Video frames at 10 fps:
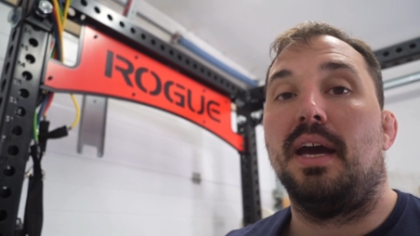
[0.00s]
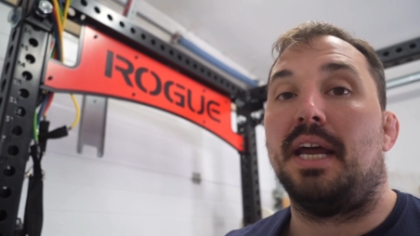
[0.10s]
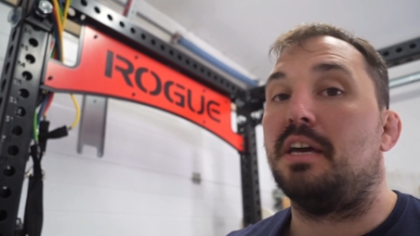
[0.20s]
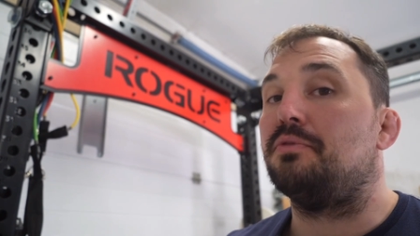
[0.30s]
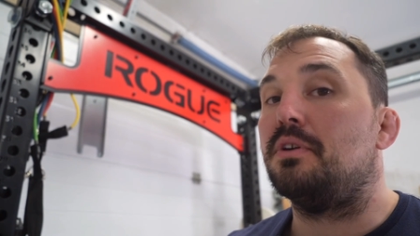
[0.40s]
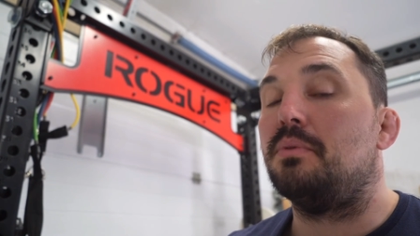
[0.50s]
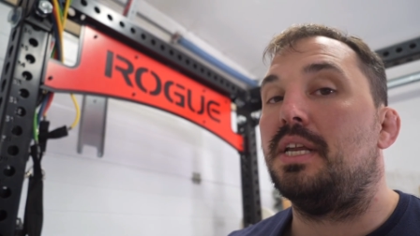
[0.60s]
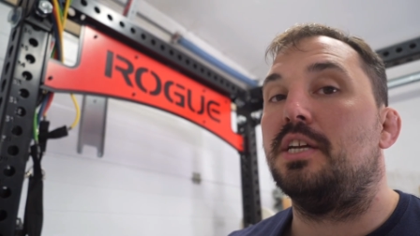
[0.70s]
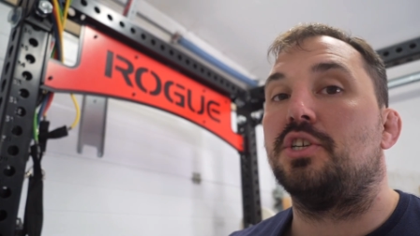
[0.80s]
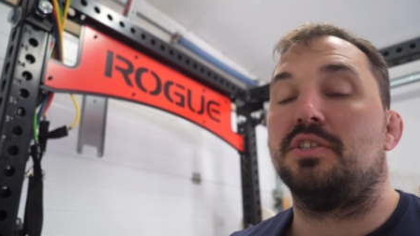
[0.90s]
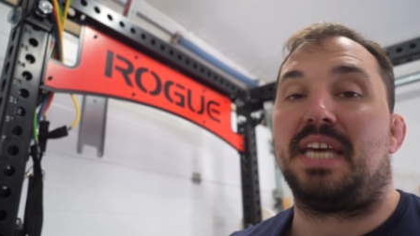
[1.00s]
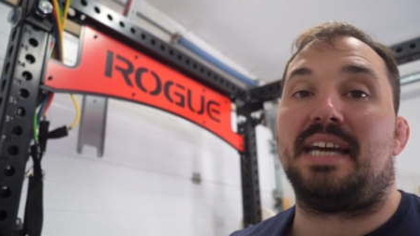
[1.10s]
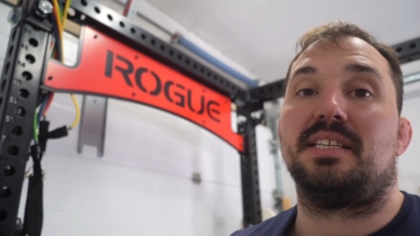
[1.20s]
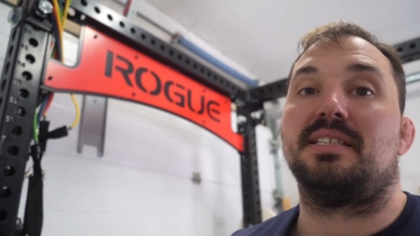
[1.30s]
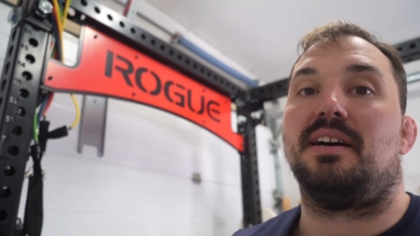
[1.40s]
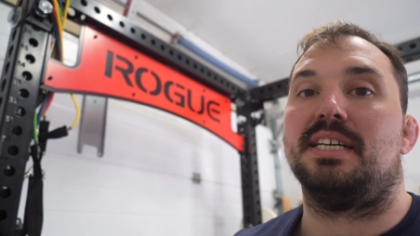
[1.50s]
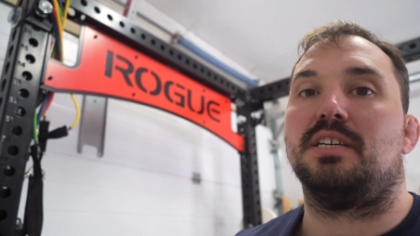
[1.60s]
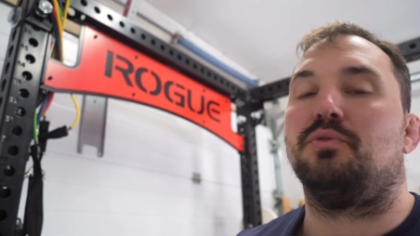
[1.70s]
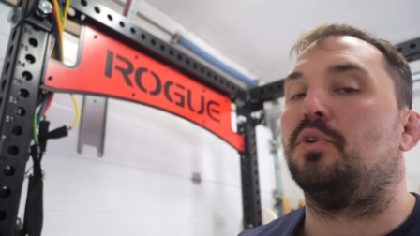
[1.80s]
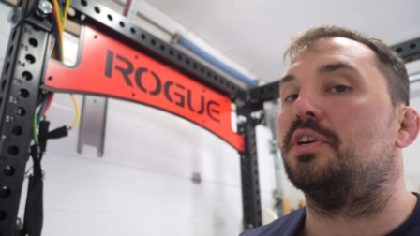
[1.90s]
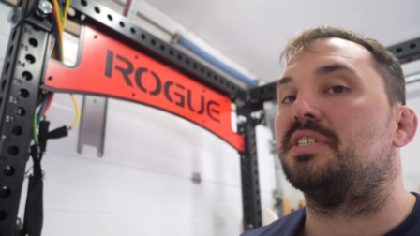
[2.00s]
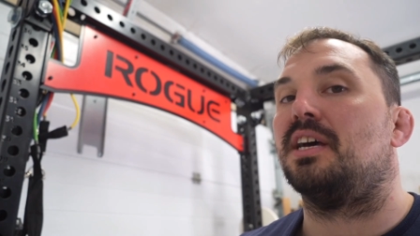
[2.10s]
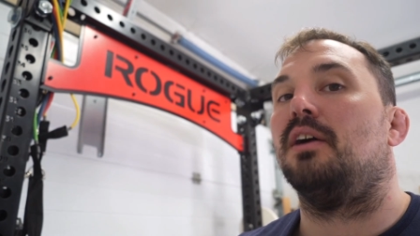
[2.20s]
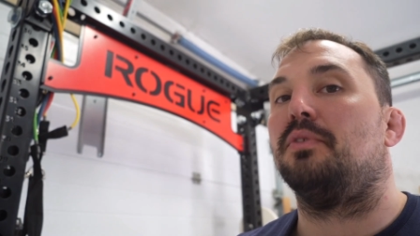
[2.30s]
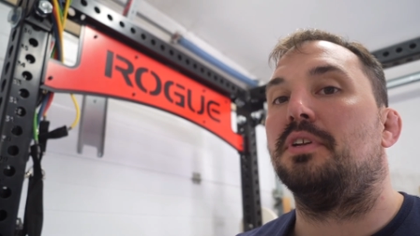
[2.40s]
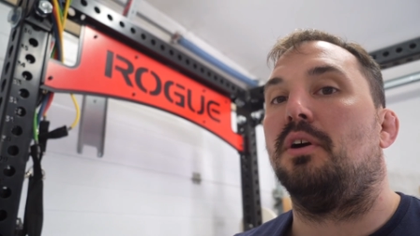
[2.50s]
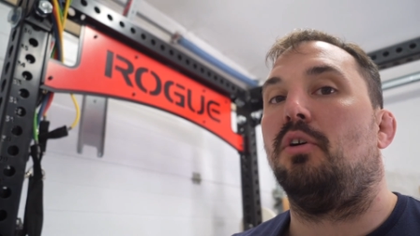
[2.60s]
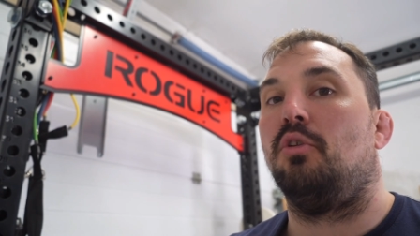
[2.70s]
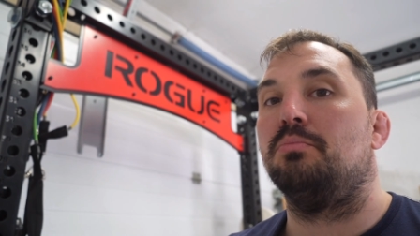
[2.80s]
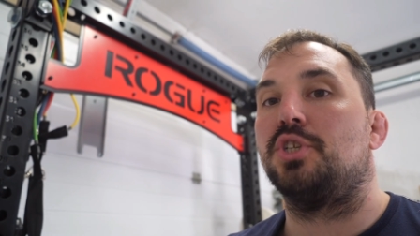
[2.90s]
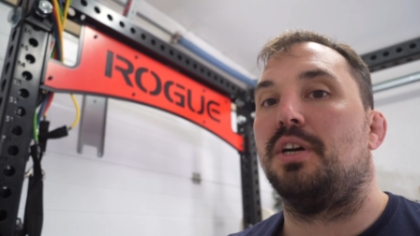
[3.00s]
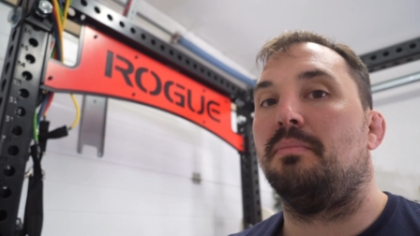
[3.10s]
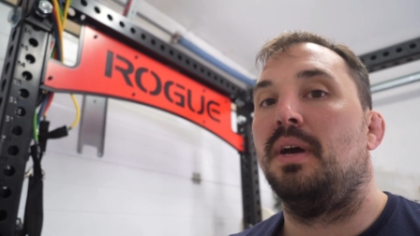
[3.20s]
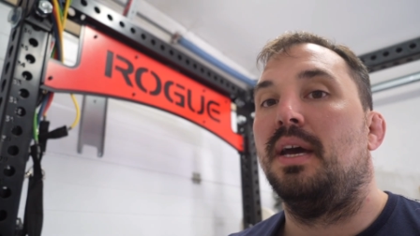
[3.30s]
And if you're really just exercising for yourself in your home gym,